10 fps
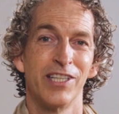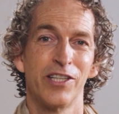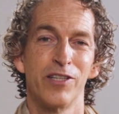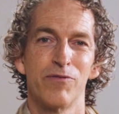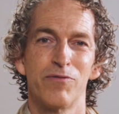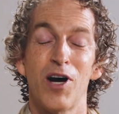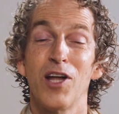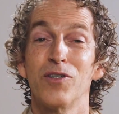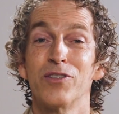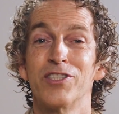is that it
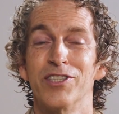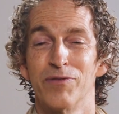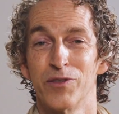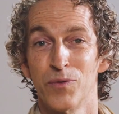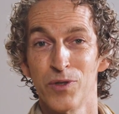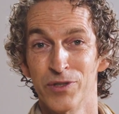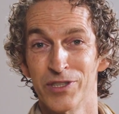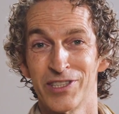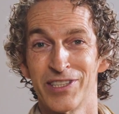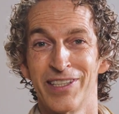follows different
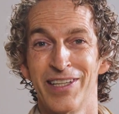rules.